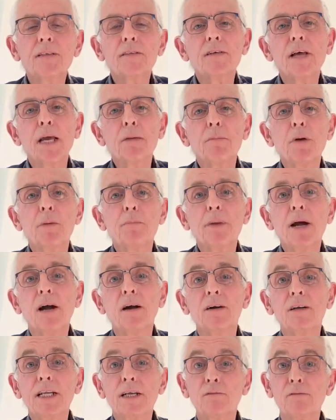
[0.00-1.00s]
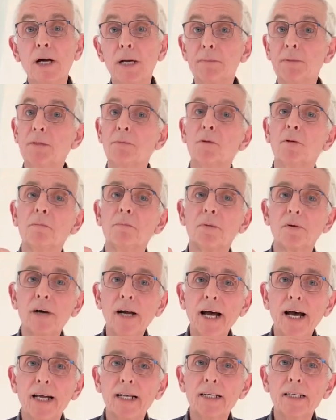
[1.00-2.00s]
same apparently reputable
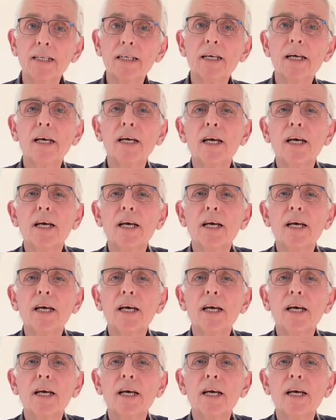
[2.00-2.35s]
brand,